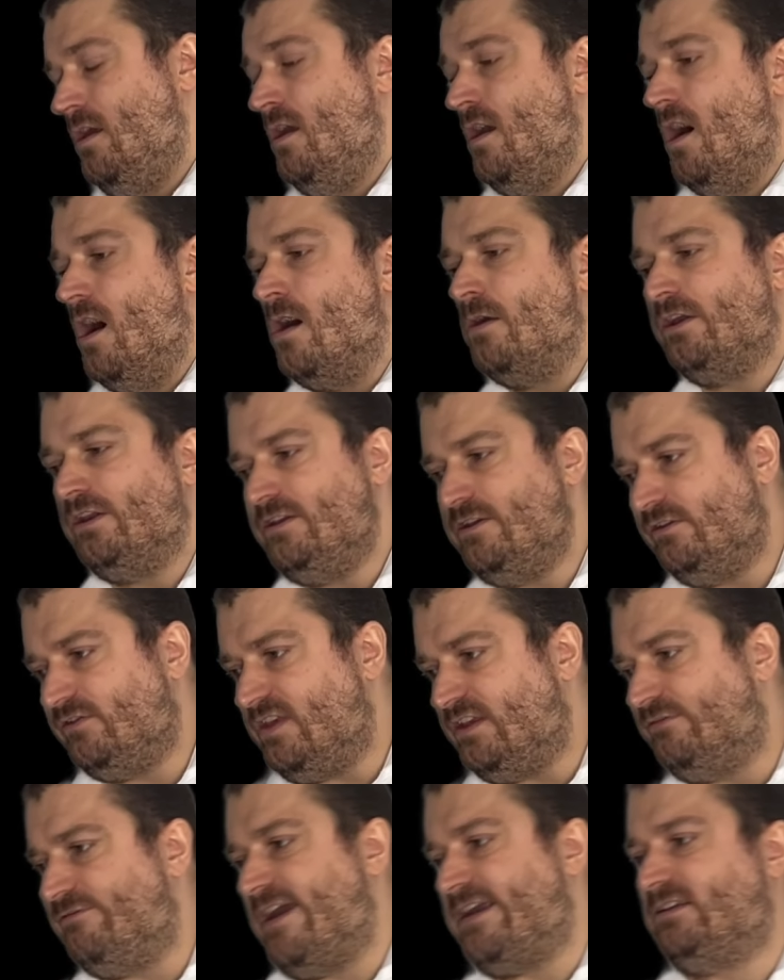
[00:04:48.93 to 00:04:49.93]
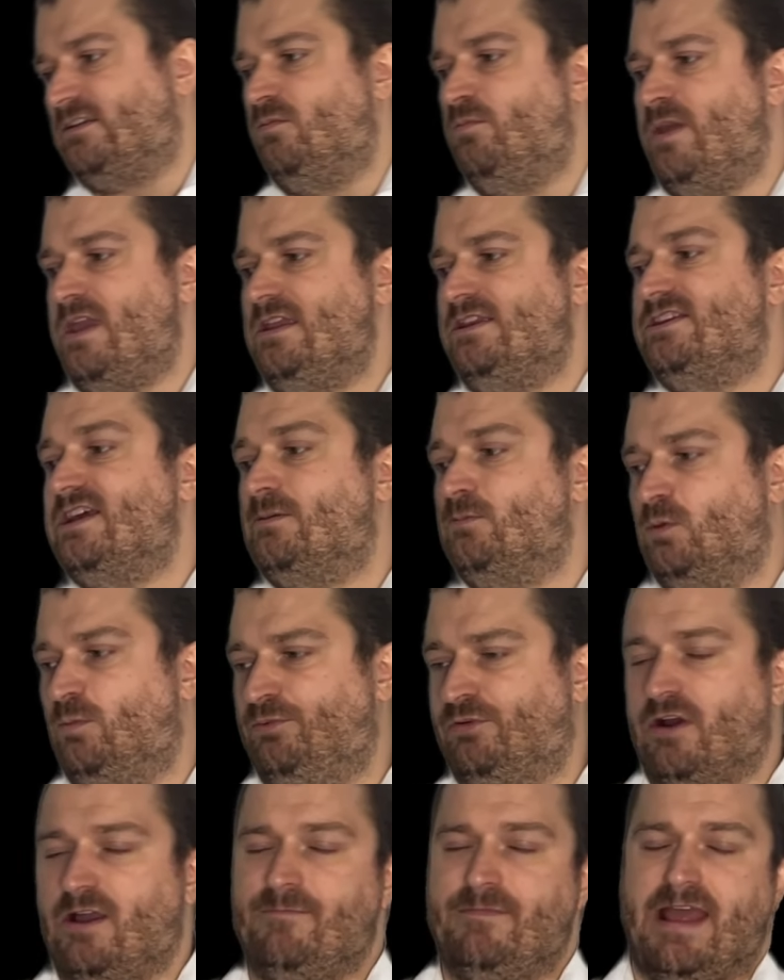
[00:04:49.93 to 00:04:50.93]
I'm going to use this vector p double
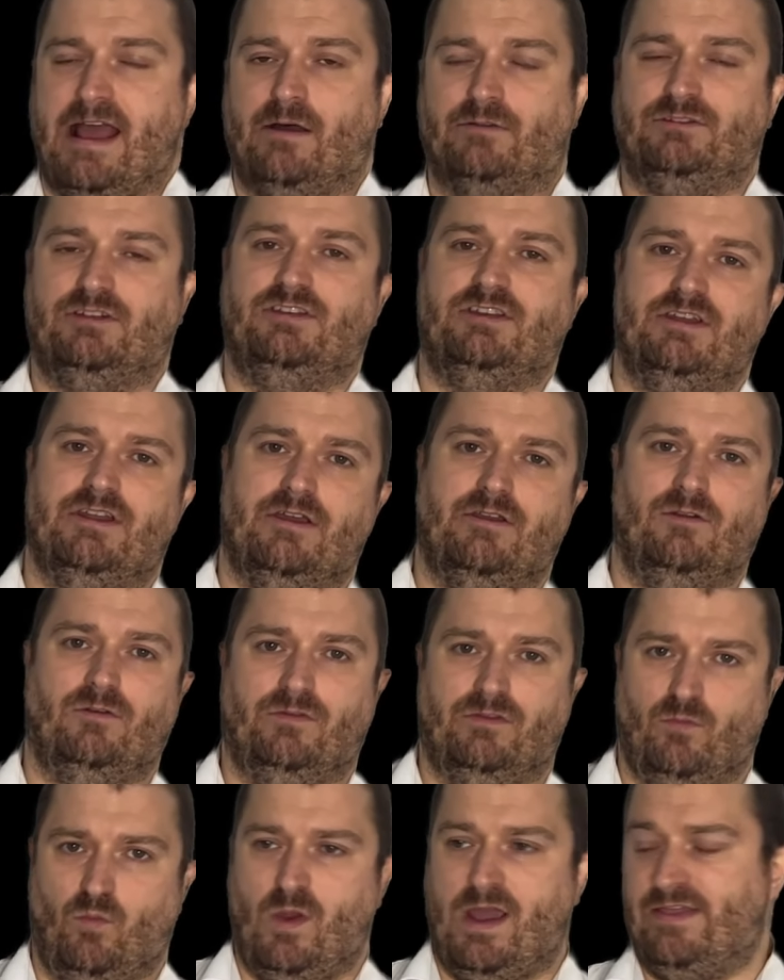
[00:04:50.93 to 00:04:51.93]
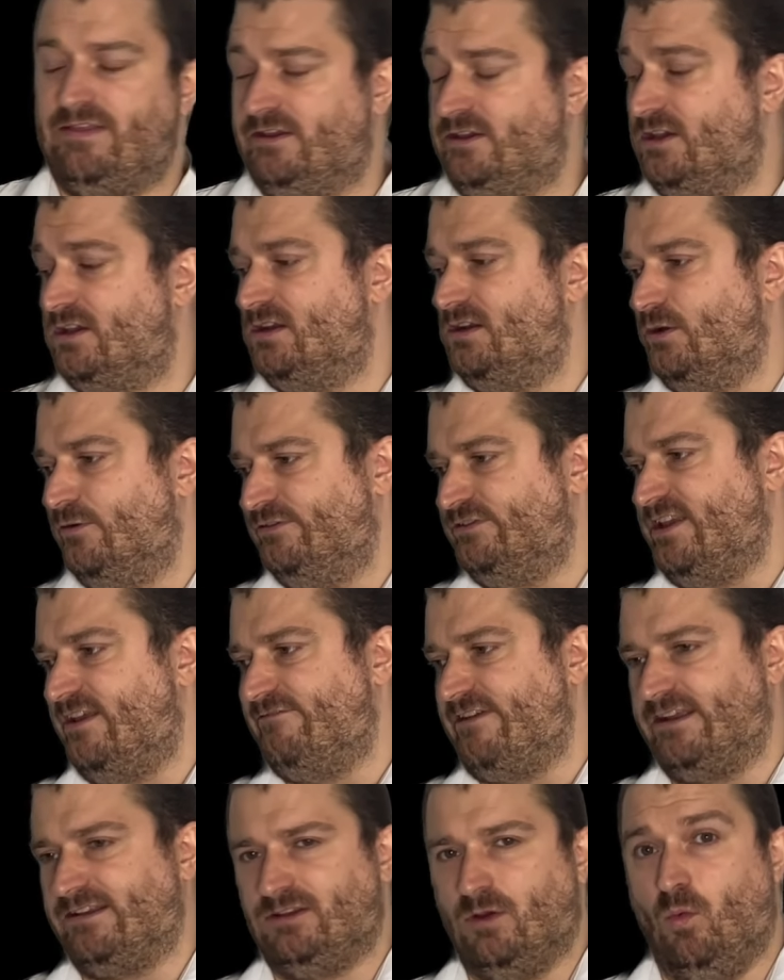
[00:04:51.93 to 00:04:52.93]
prime now to denote where the kernel offset
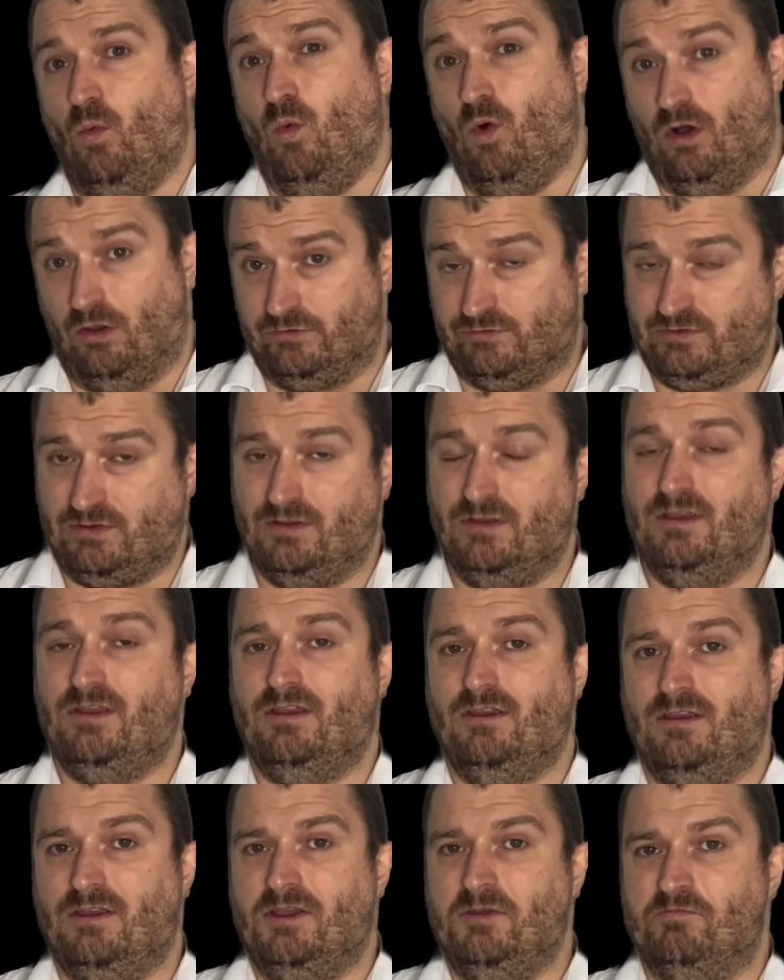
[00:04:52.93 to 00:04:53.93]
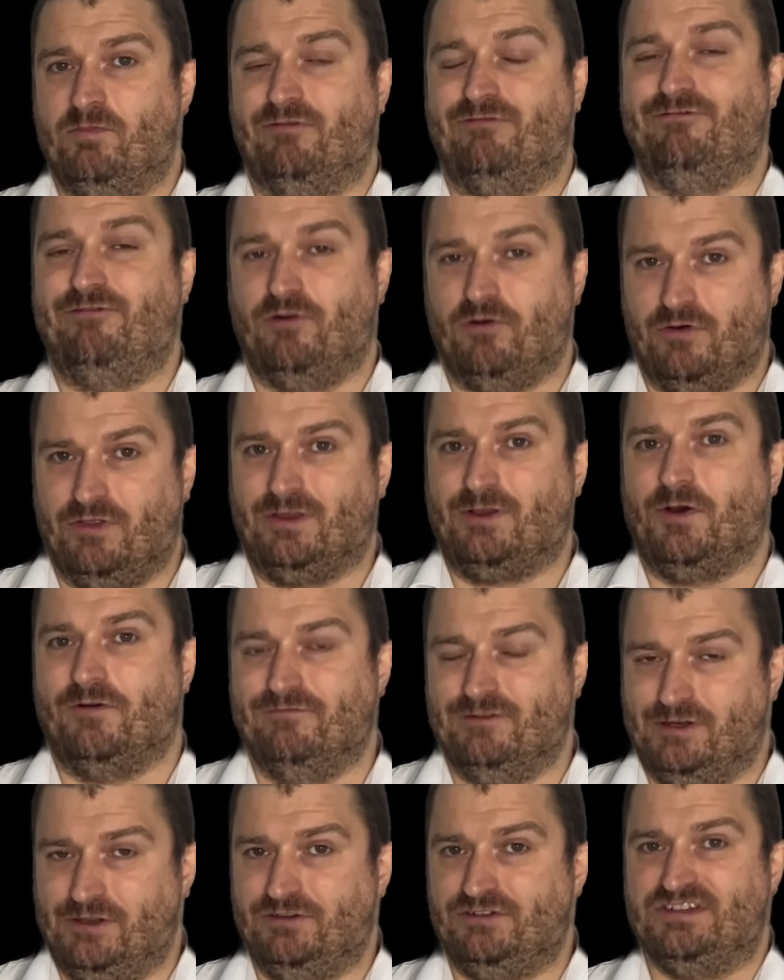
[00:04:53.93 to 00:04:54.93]
vector was before the
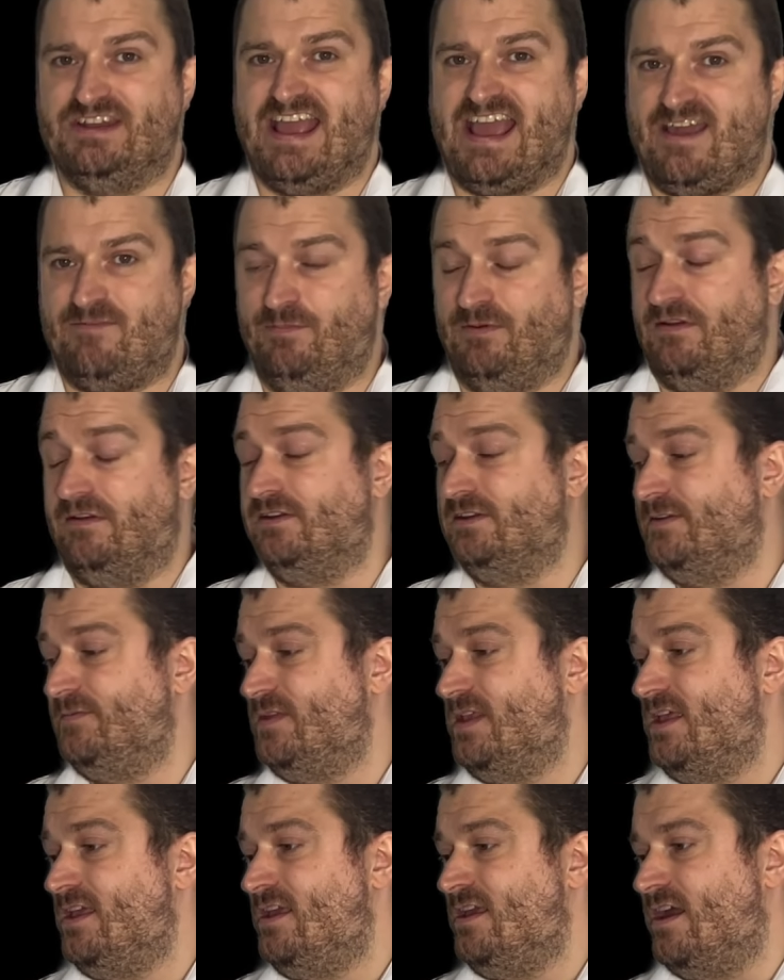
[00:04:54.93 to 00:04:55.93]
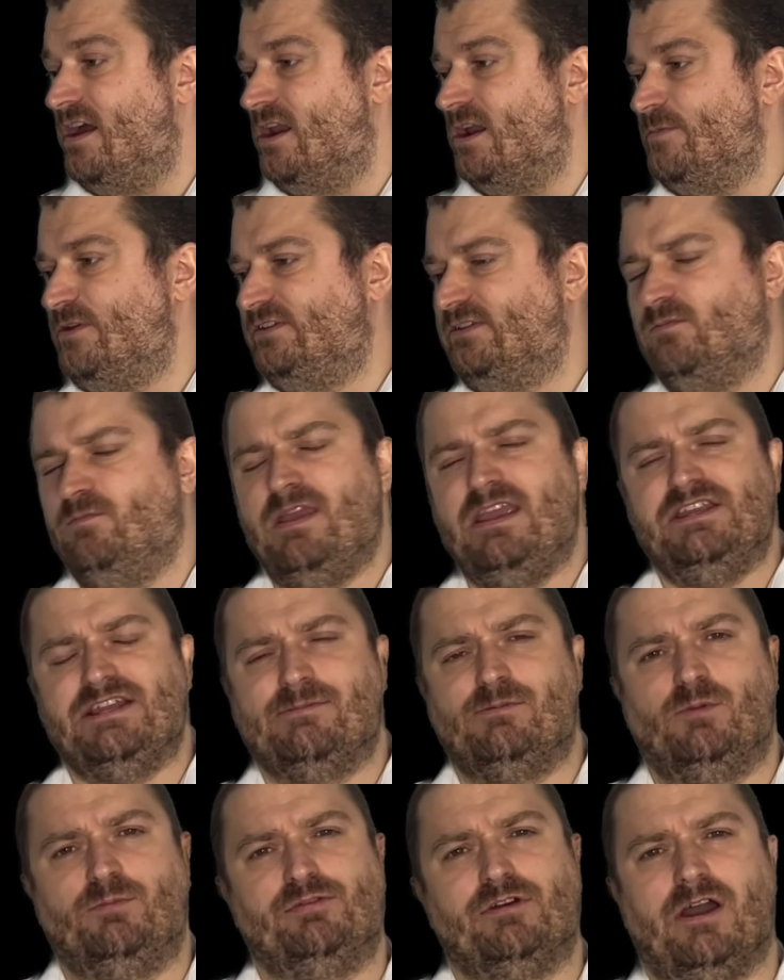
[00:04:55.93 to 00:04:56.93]
convolution happened. And I'm using p
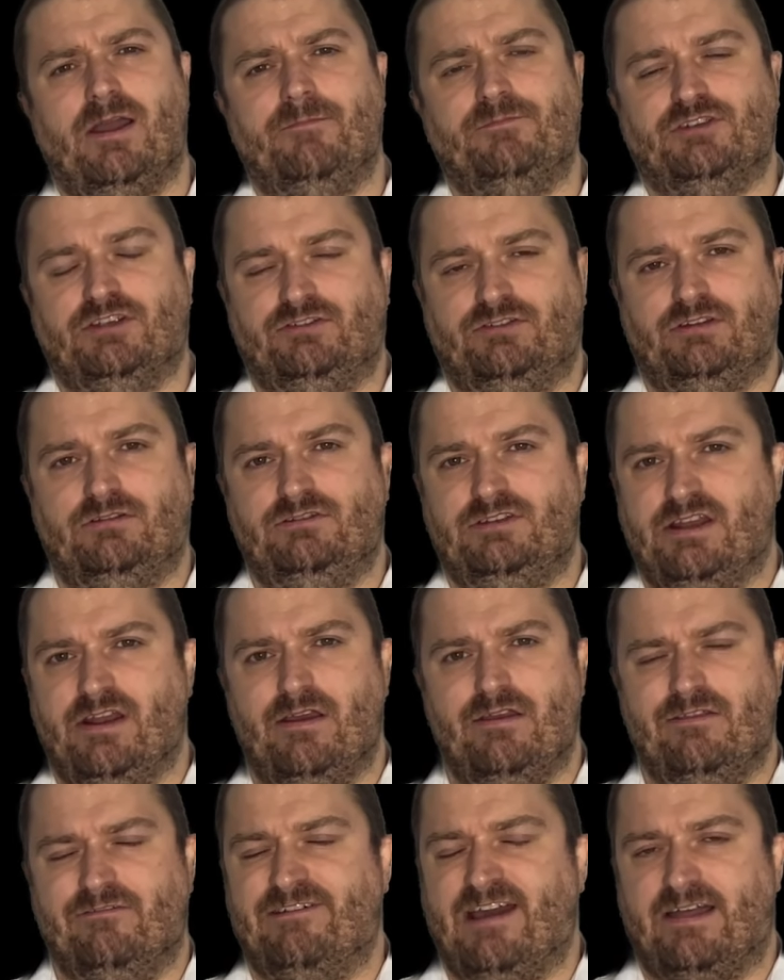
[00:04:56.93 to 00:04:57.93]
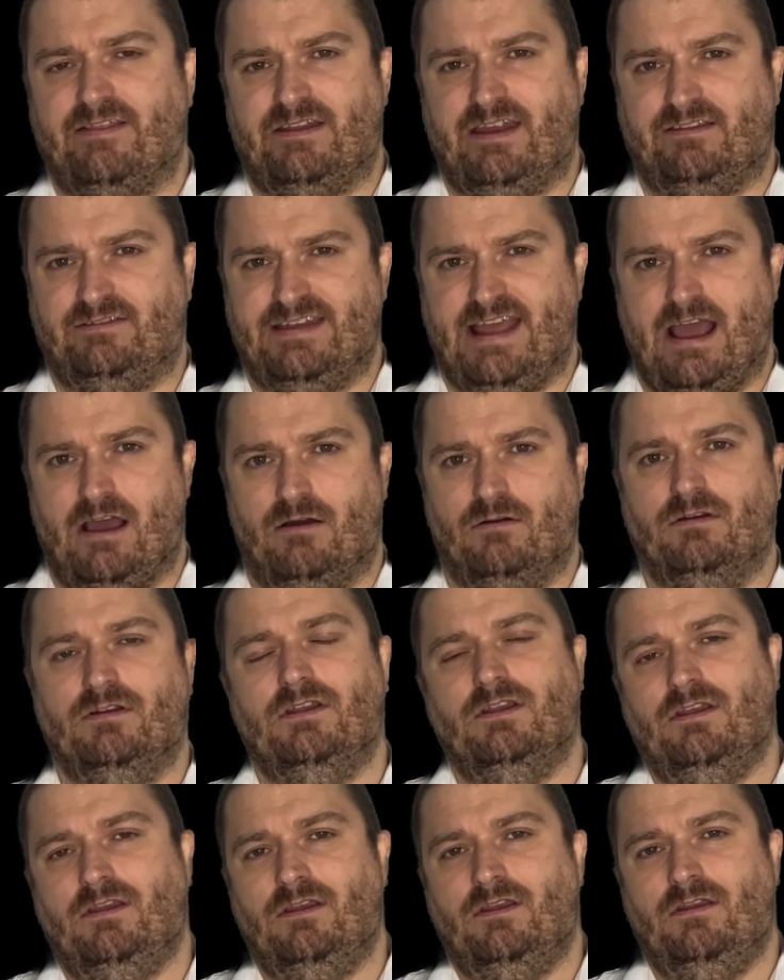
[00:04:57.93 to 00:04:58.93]
double prime just to denote the fact that it's now
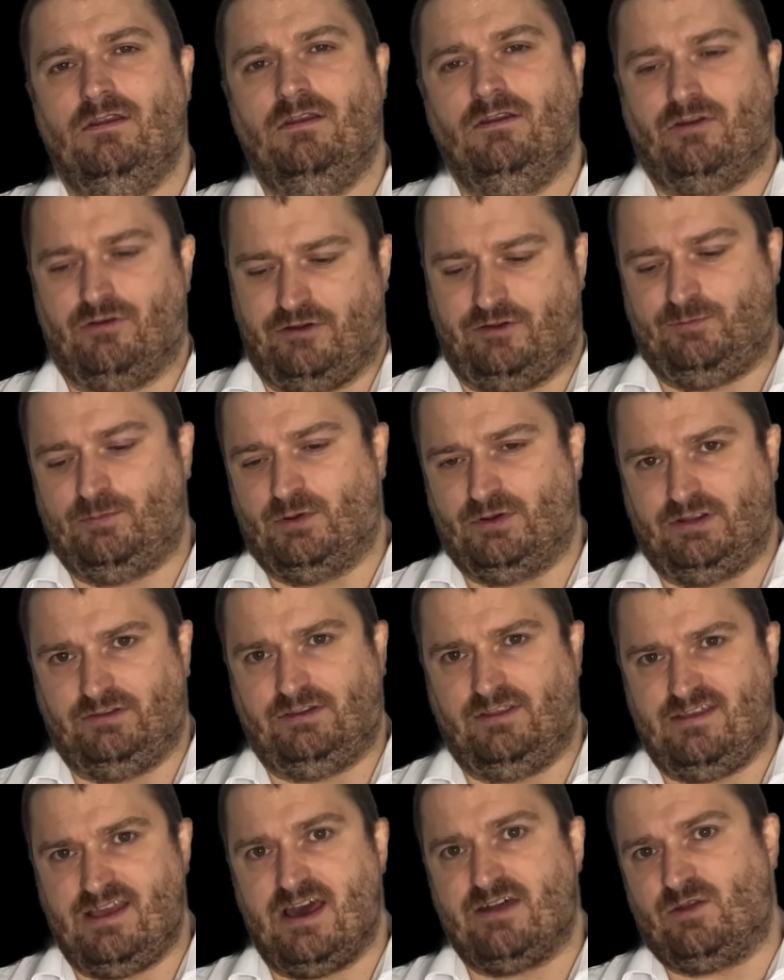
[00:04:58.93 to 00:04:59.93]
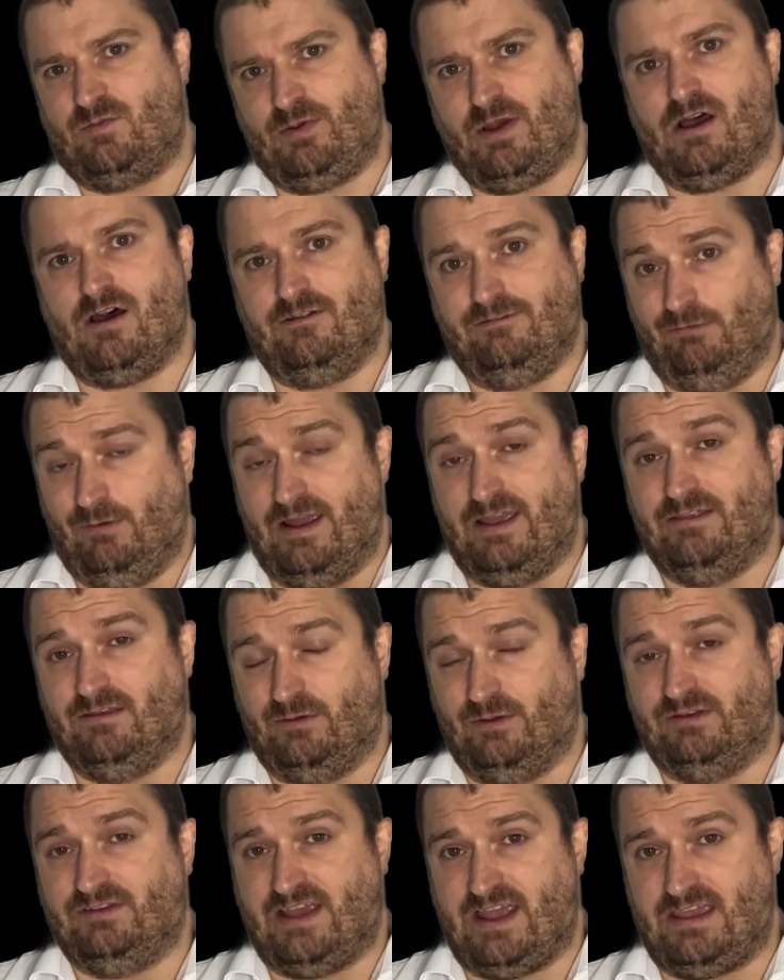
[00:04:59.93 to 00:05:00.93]
corresponding to the other pathway that
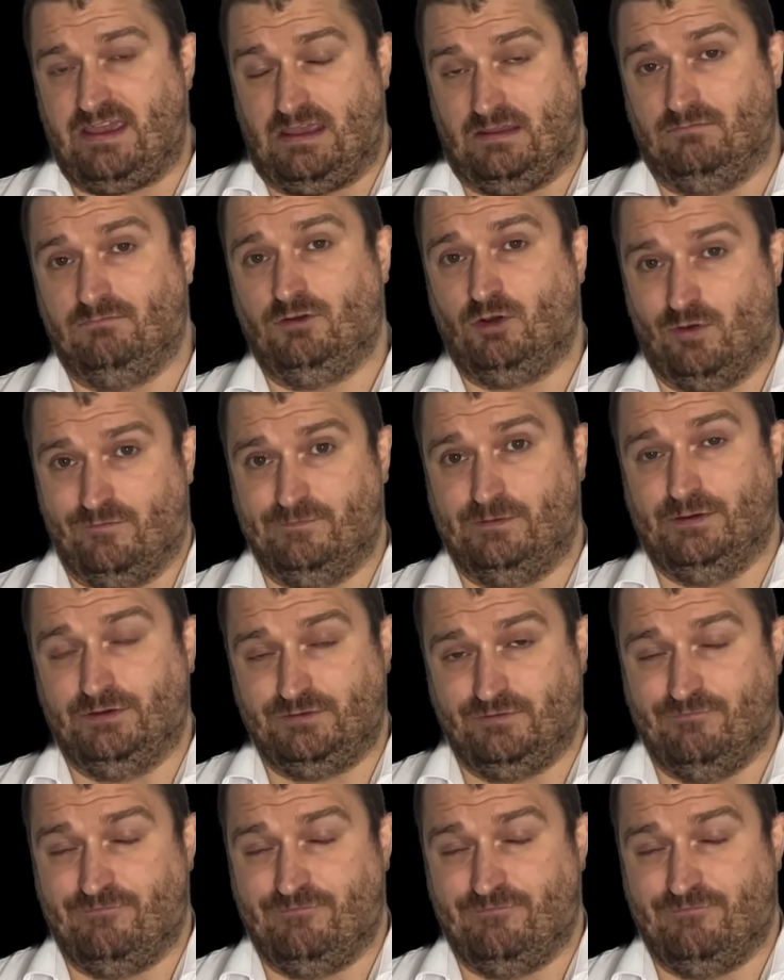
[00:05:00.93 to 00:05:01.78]
we're taking, convolution